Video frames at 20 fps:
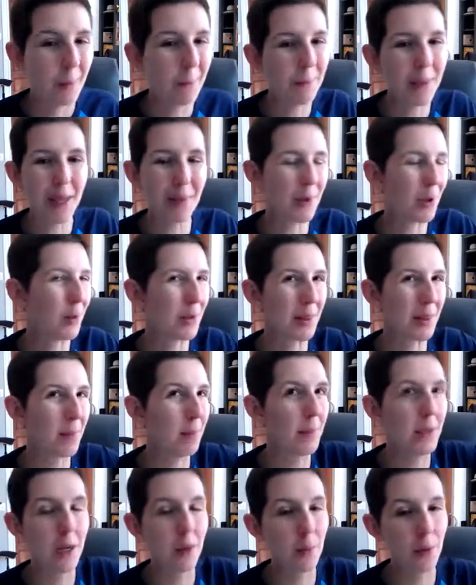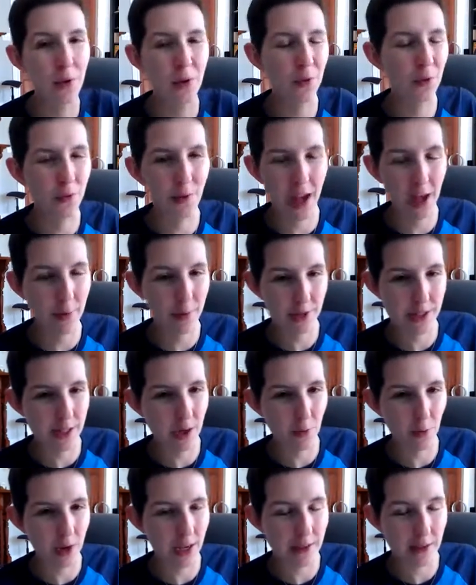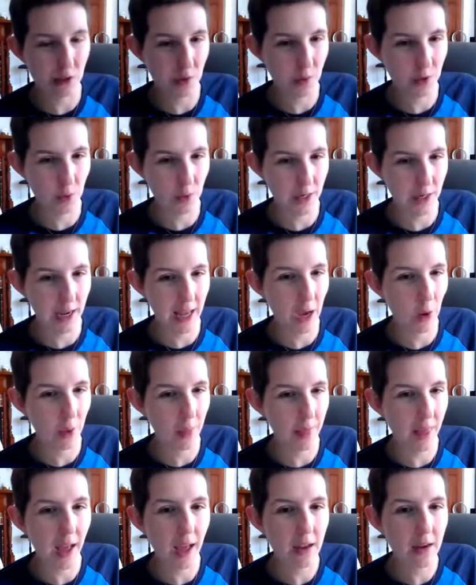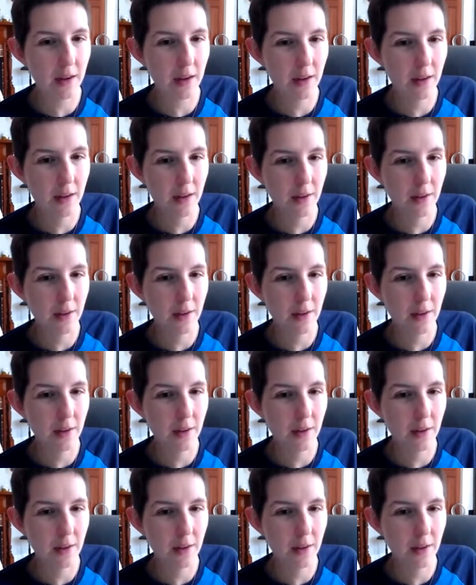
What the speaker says: maybe with the minimal 5% raises between now and then,